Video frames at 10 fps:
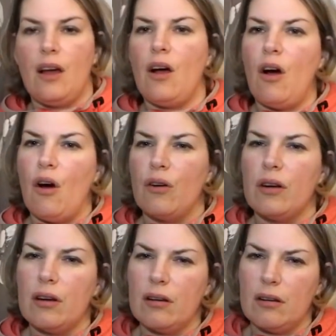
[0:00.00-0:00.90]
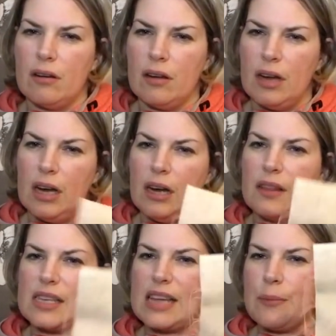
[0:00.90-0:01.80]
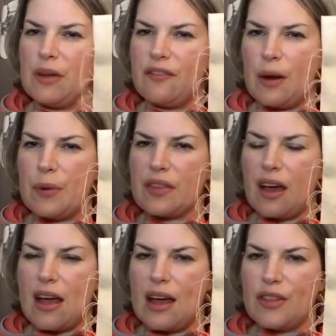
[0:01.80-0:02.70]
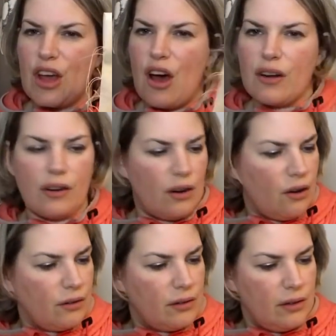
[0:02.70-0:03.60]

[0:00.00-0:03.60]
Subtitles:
on the same bit of fabric that I had the cardinal on.